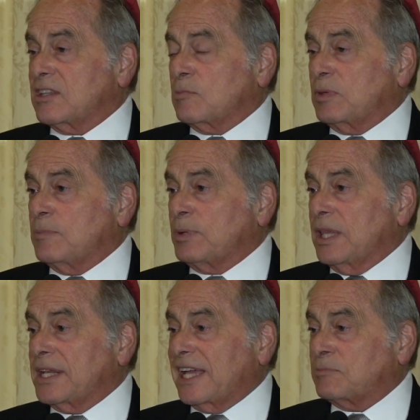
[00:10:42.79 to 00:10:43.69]
of the people
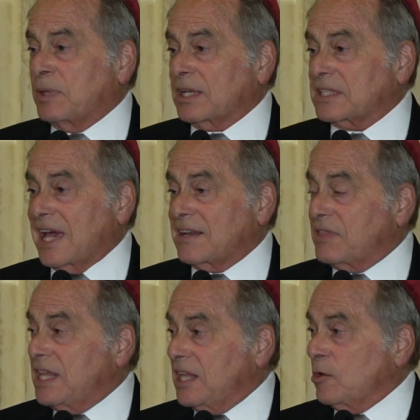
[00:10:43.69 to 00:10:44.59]
are not picked out of
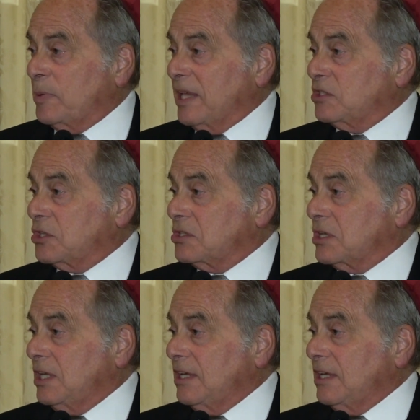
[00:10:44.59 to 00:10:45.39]
the yellow pages